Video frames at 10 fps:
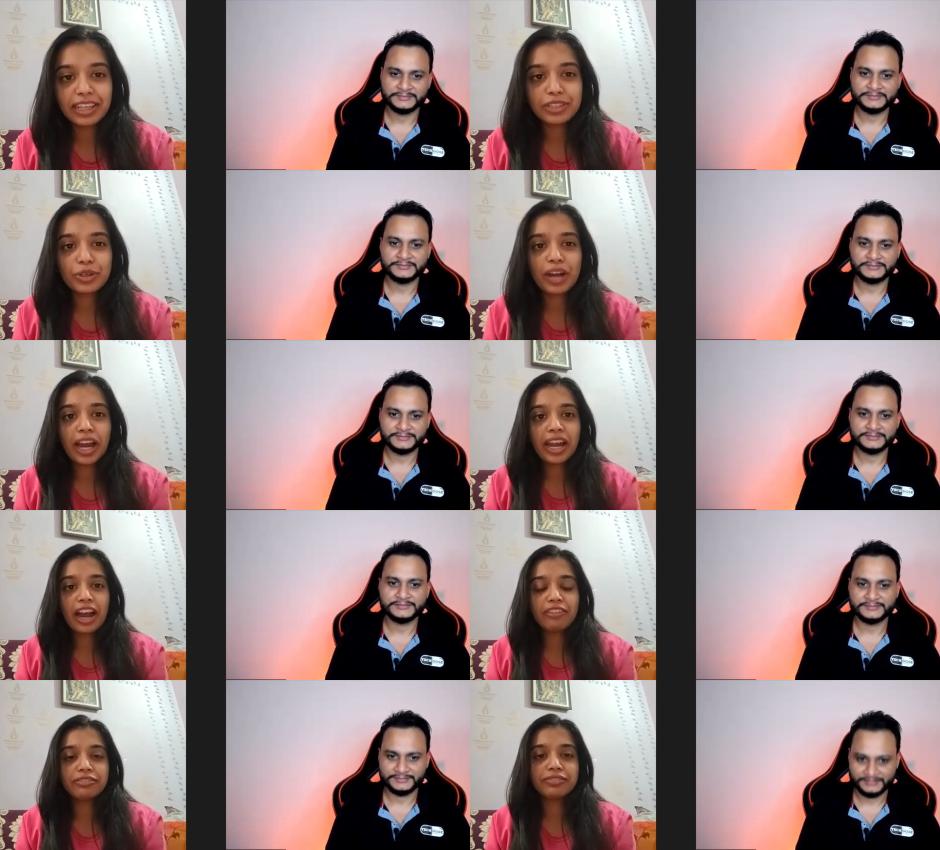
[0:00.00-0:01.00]
Speaker 1: here. So I
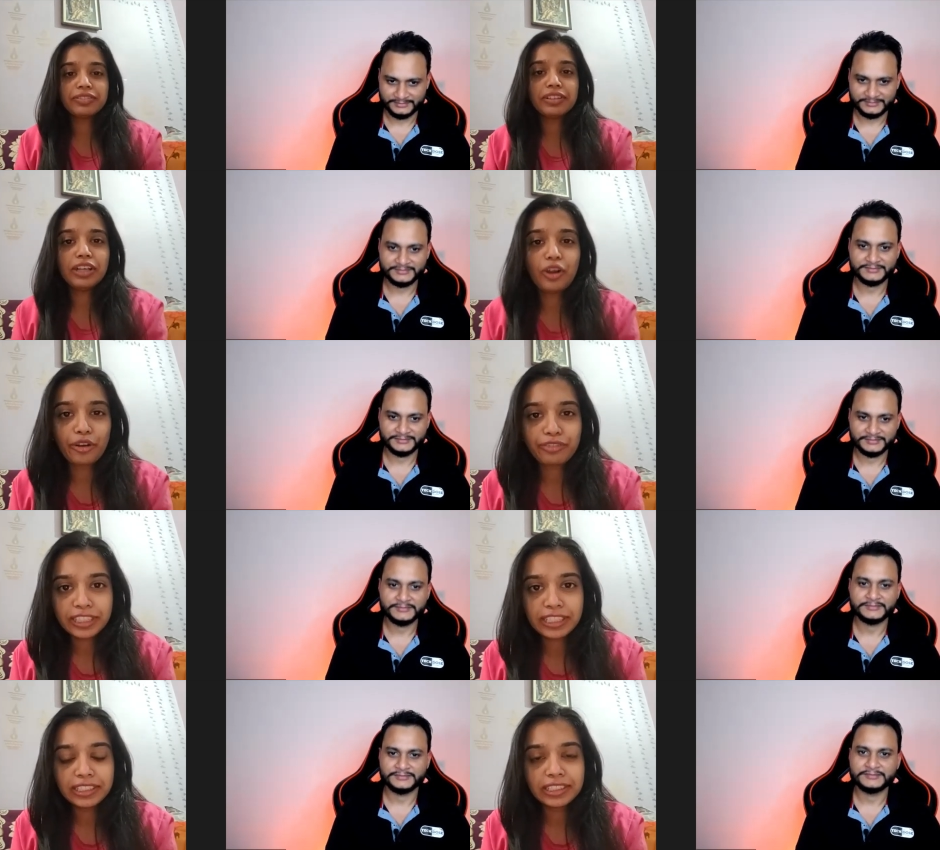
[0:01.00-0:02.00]
have a lot of
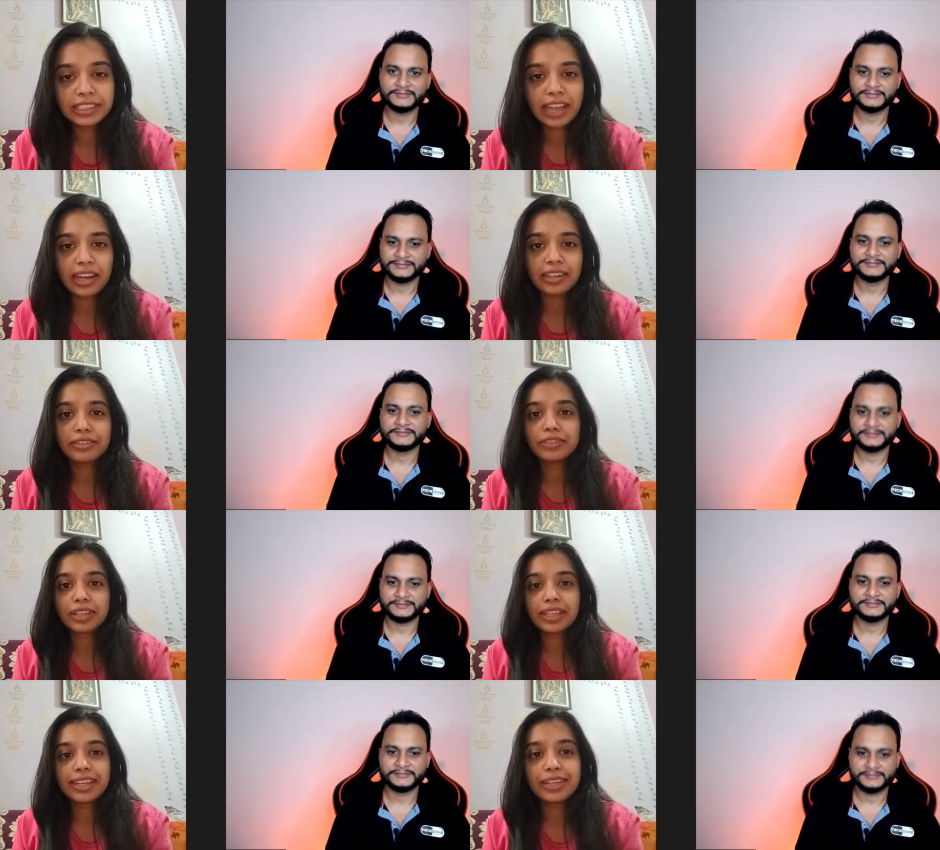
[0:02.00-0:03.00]
seniors that are
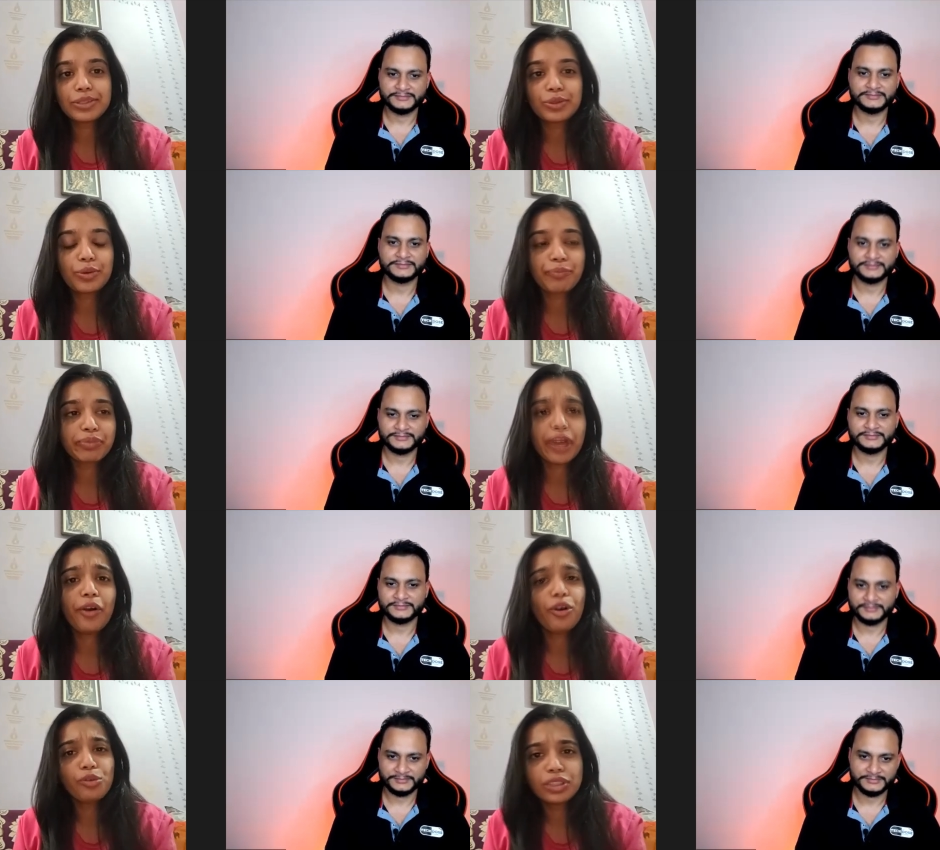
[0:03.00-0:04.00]
working here. So I
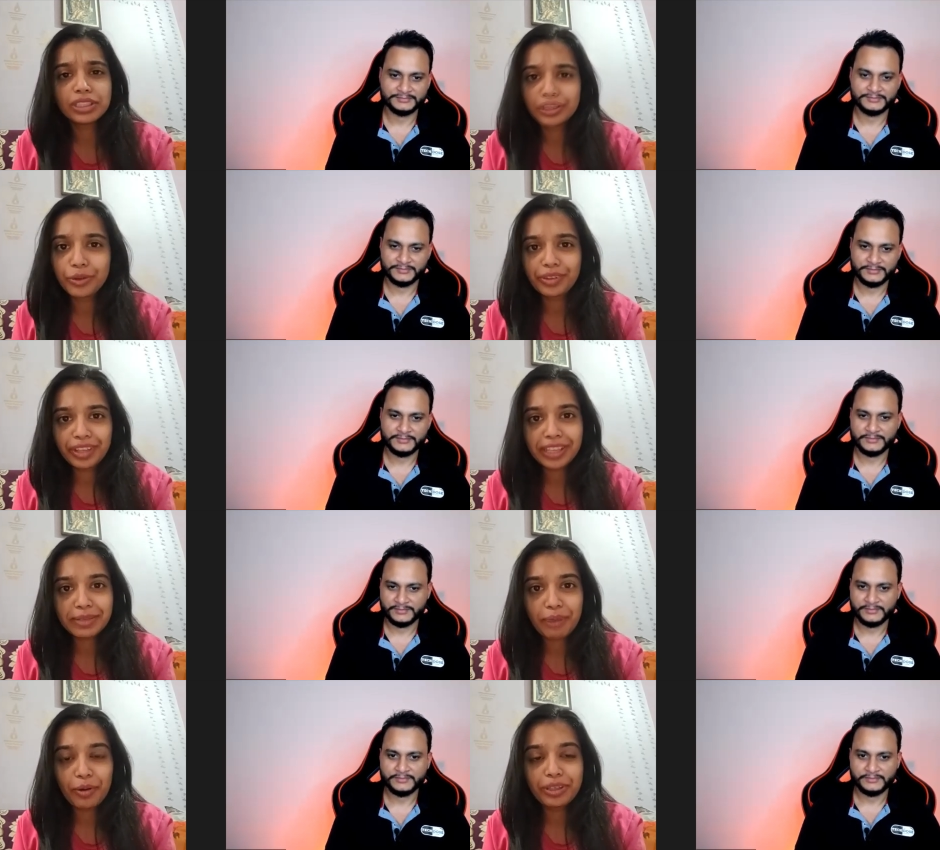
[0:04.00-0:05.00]
always heard good
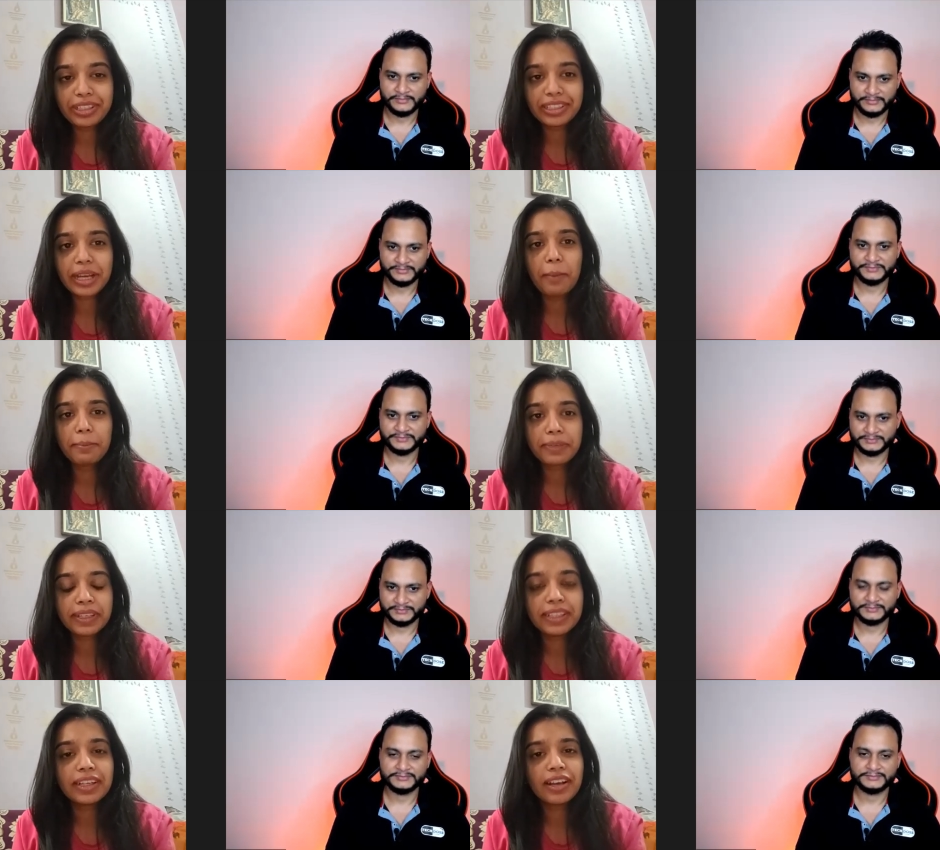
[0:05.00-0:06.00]
things about the
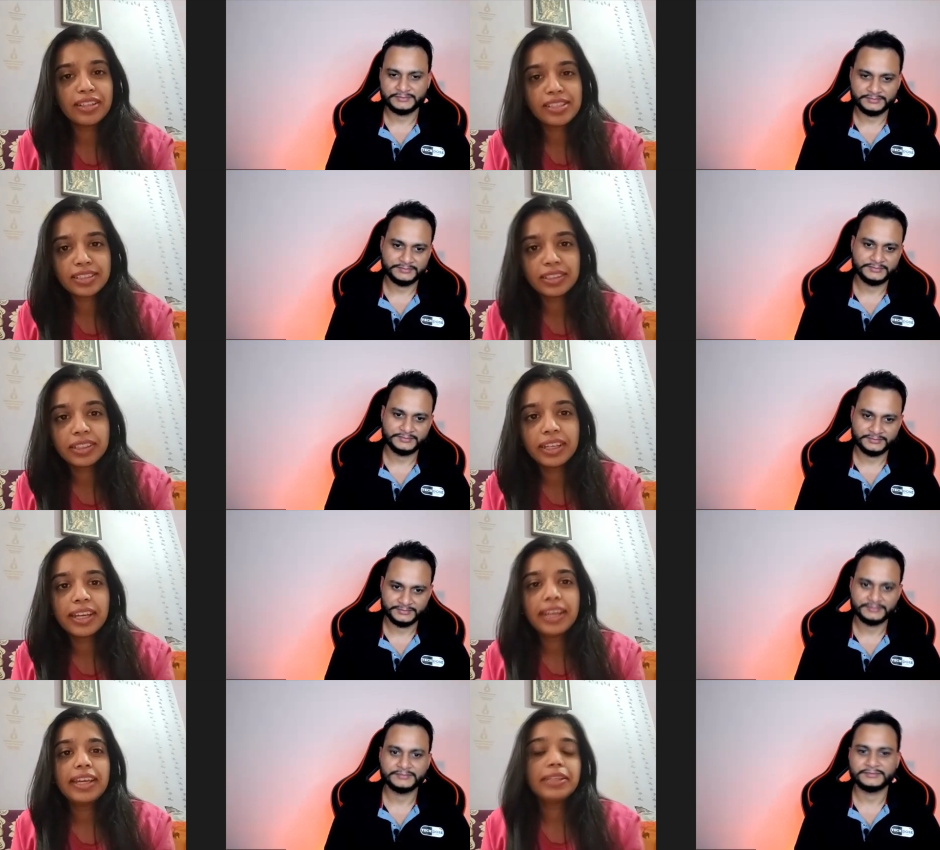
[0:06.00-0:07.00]
company, the culture,
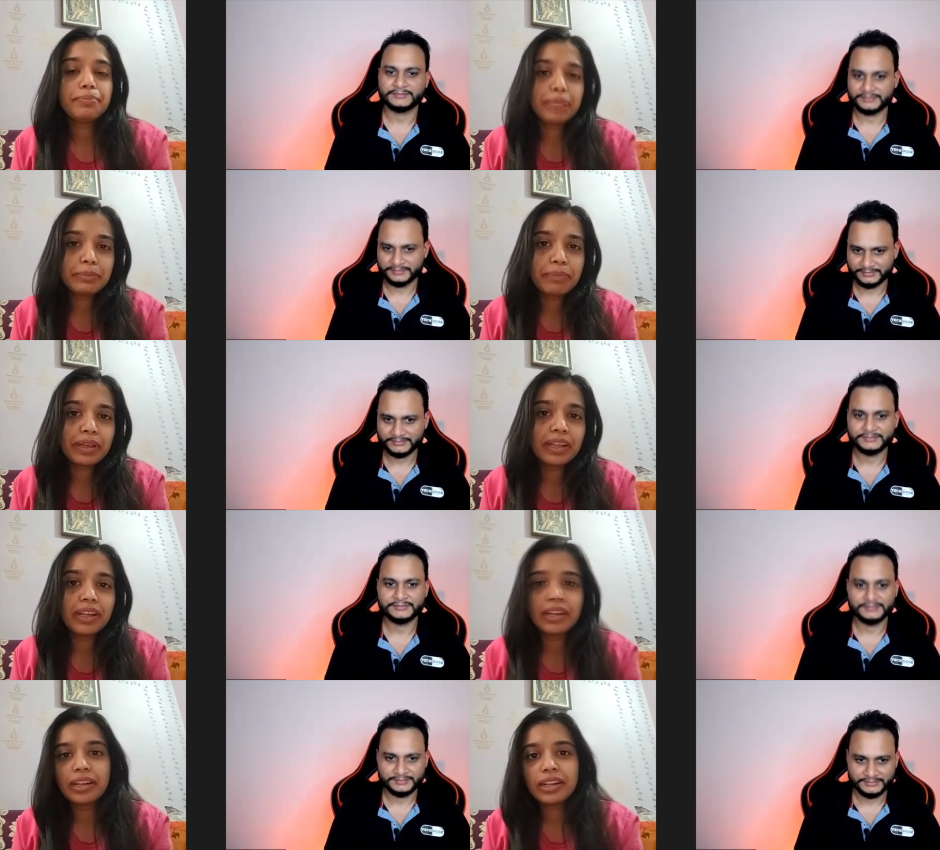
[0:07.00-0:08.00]
and the
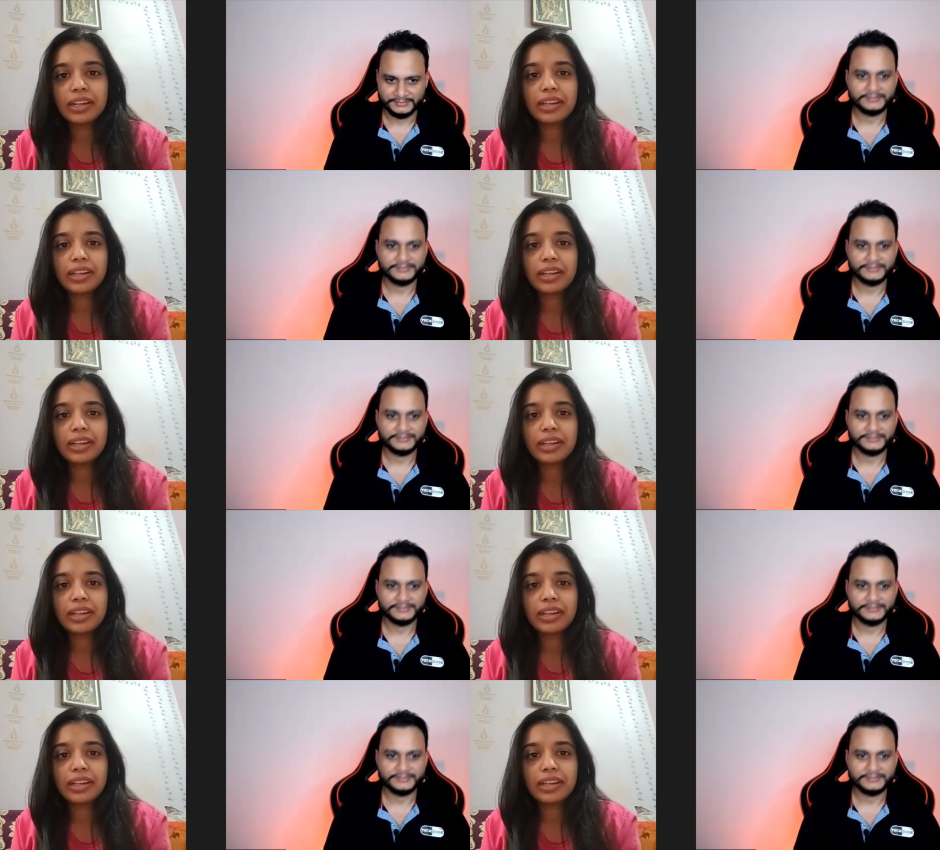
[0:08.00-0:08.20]
people.